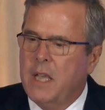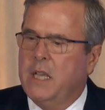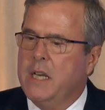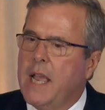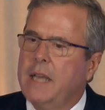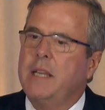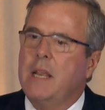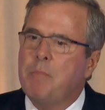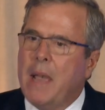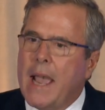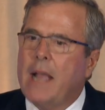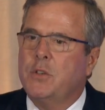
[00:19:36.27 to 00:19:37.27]
connecting
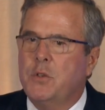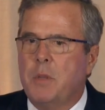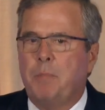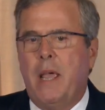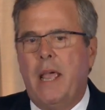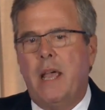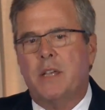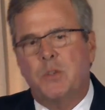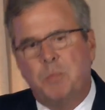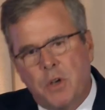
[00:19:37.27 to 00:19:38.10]
back to the past,